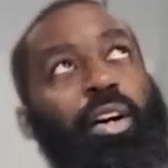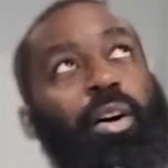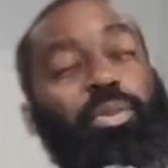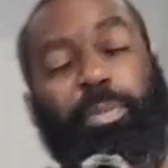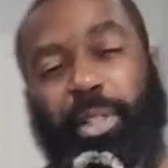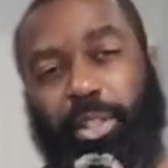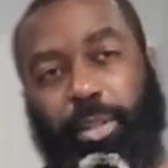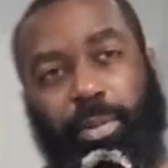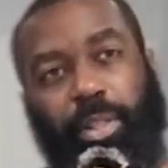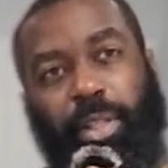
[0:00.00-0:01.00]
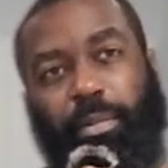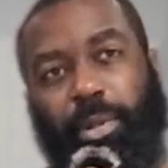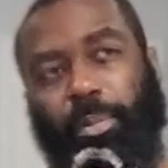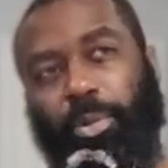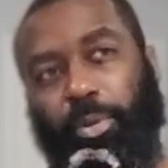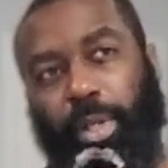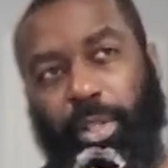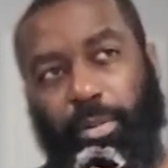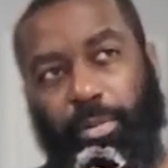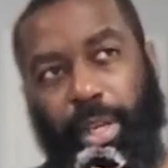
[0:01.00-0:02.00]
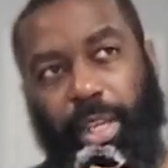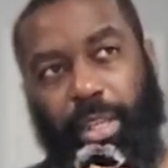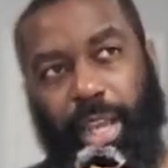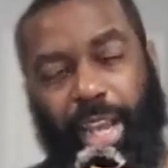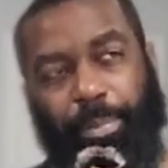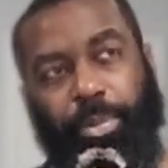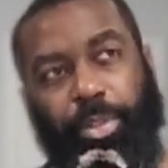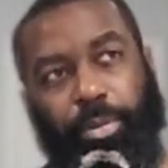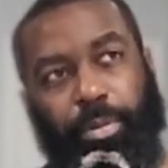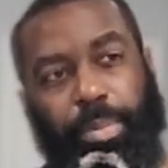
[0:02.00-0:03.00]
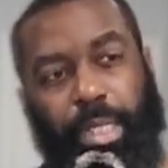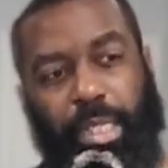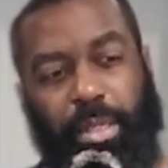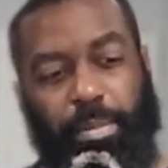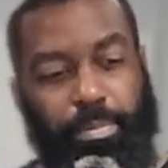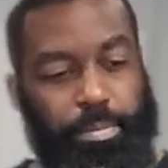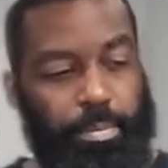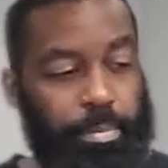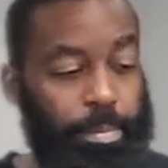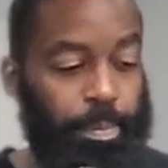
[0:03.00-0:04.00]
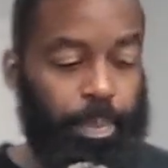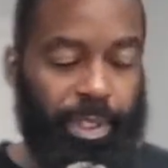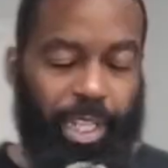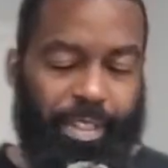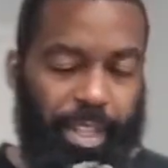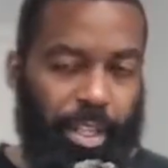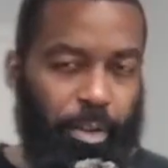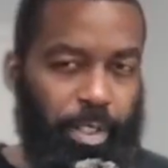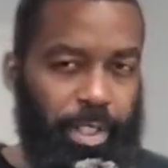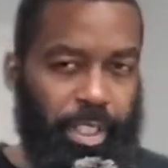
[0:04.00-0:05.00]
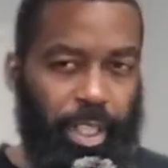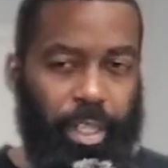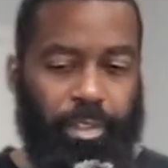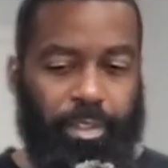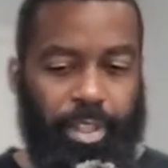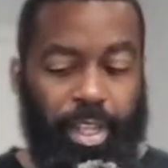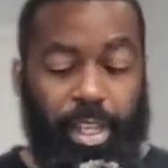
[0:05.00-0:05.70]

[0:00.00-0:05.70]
Ultimately, you would think the more money you make, the happier you would be. But that's not always the case.